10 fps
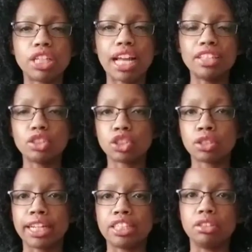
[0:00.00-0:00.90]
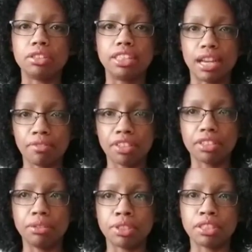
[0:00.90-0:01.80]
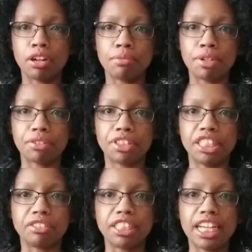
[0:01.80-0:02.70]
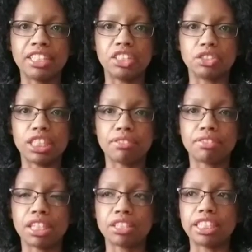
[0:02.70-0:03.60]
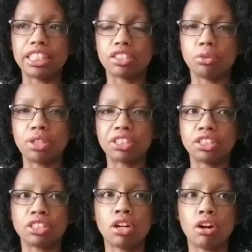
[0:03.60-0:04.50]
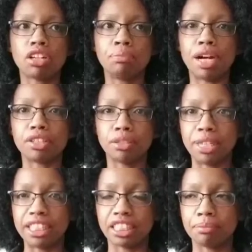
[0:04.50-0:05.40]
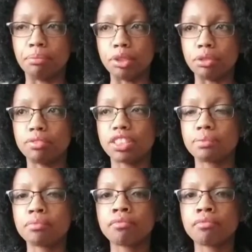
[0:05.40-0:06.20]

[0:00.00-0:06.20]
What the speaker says: At your training, you're definitely going to talk about theory, and you're definitely going to talk about the basic moves.